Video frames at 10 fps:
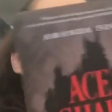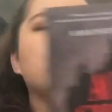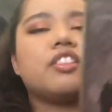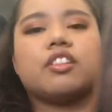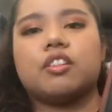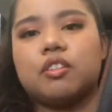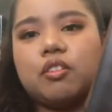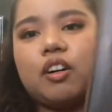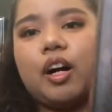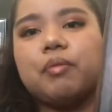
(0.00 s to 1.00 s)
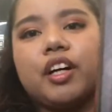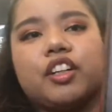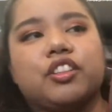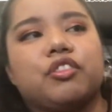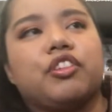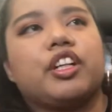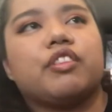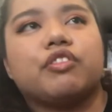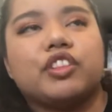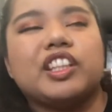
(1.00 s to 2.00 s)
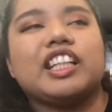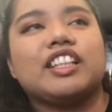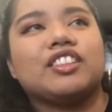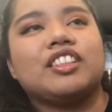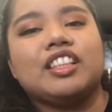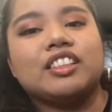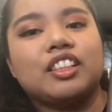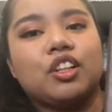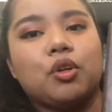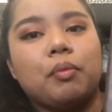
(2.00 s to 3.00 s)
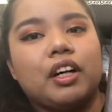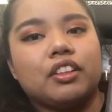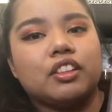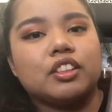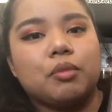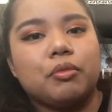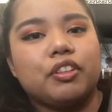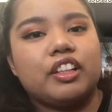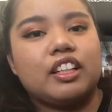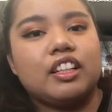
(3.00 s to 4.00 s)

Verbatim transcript: so I'm not going to read fully into detail about the summary,